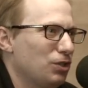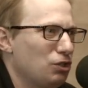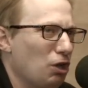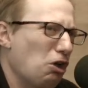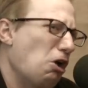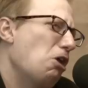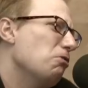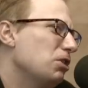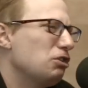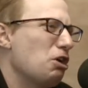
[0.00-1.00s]
She's like,
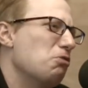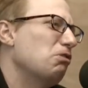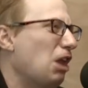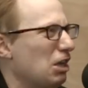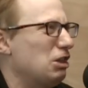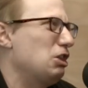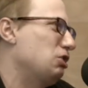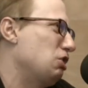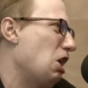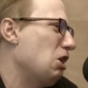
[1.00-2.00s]
oh, you don't like the
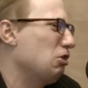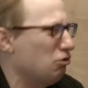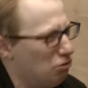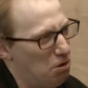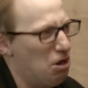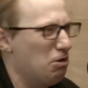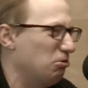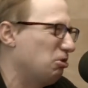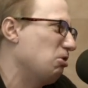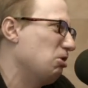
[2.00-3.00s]
status
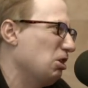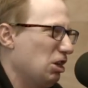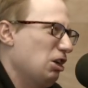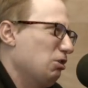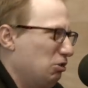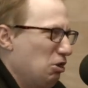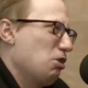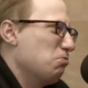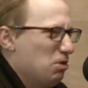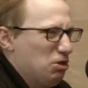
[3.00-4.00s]
quo, so you get a
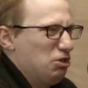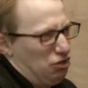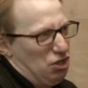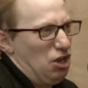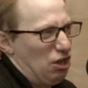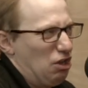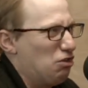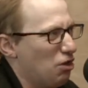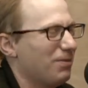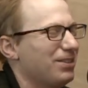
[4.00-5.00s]
thing with the stick and get.